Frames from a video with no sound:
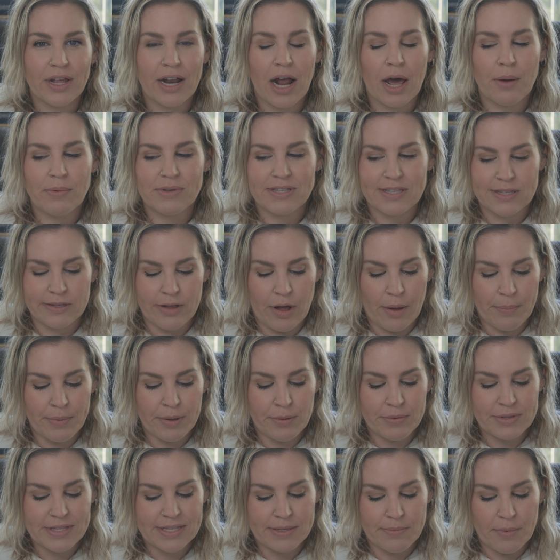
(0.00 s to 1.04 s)
that I was
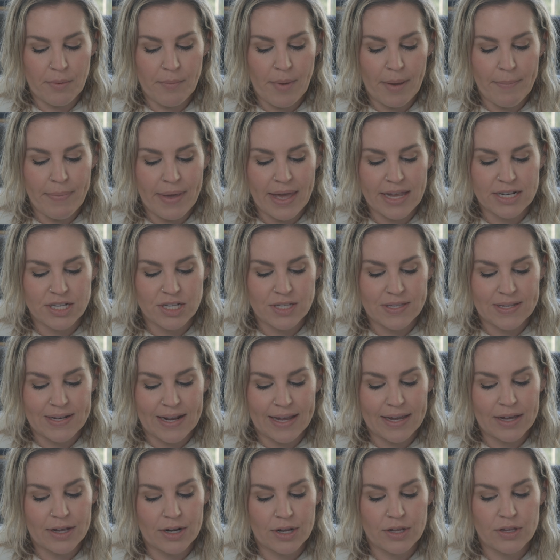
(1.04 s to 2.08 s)
sloppy with some of my pages and
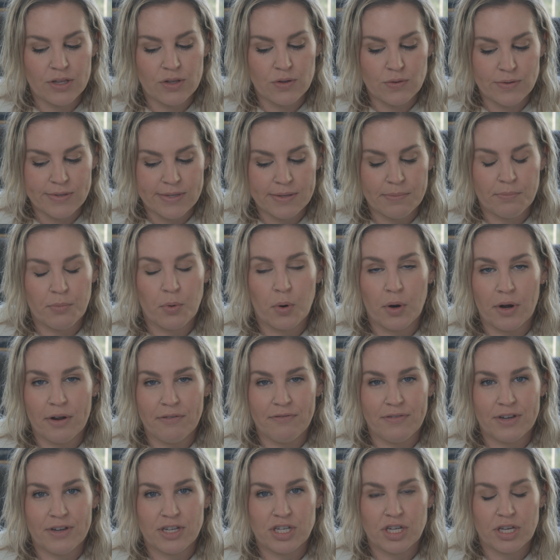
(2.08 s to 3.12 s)
I could have used them more
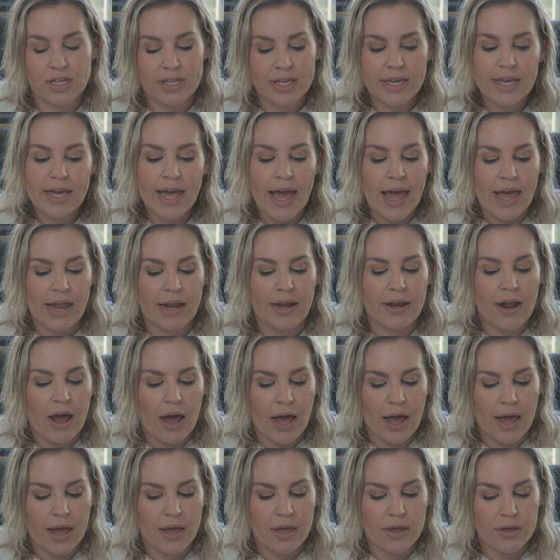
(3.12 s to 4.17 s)
efficiently, and
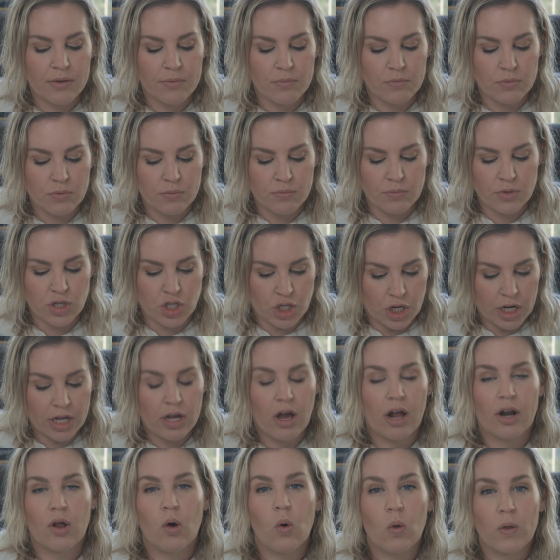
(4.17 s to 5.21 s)
I should have
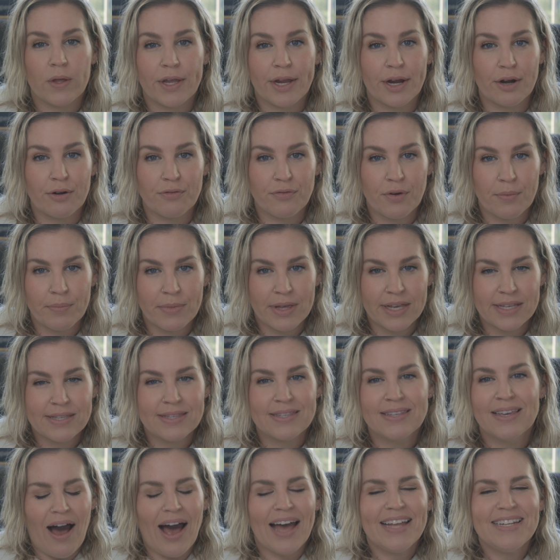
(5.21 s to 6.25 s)
got a whole year from
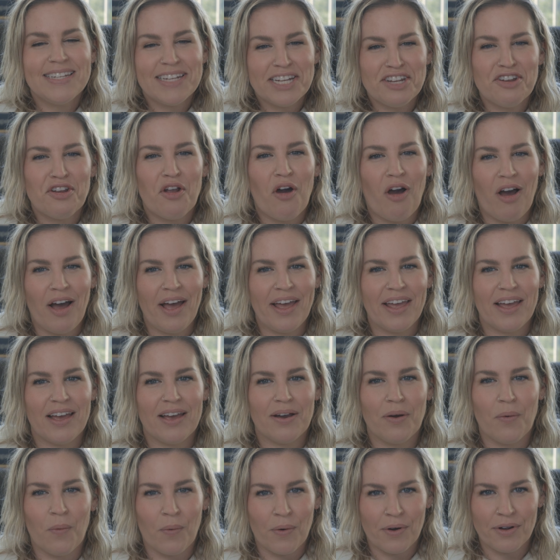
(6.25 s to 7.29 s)
this. I did not
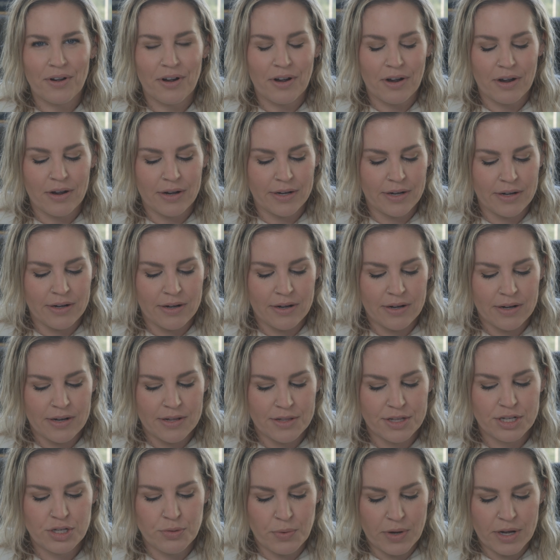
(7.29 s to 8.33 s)
order
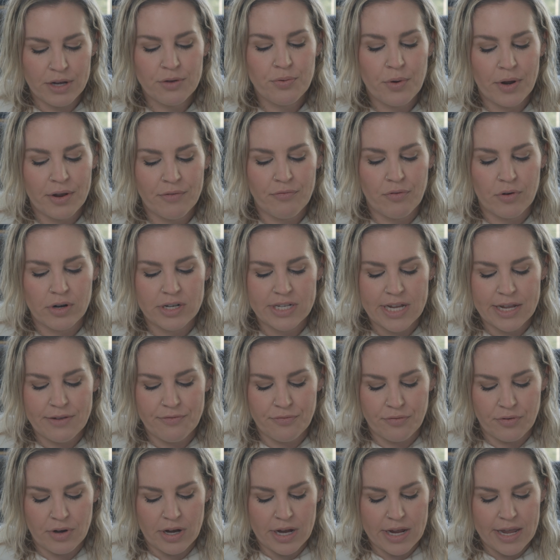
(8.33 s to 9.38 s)
the 2024 day
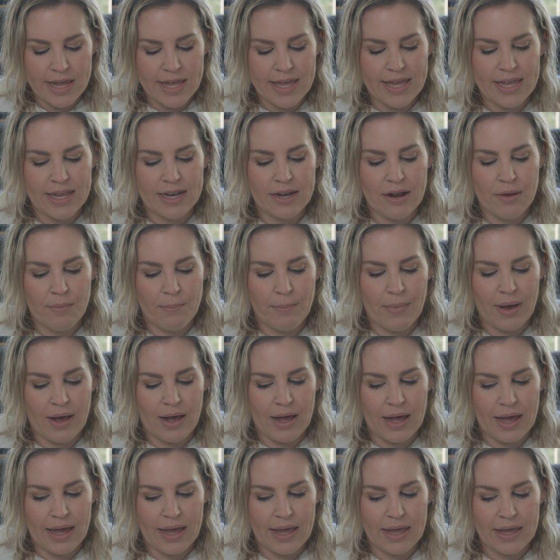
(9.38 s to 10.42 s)
free in
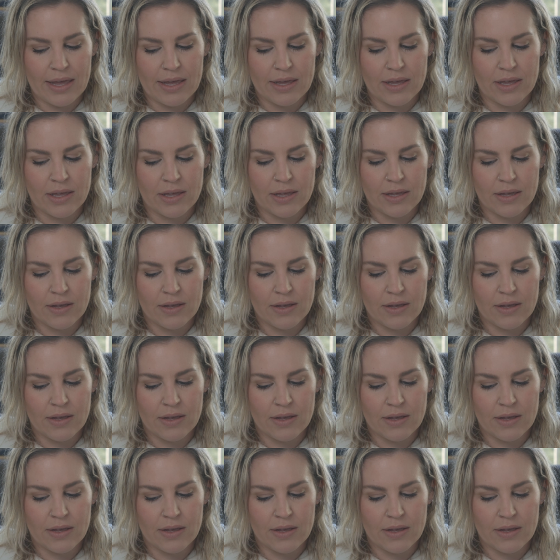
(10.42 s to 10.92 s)
my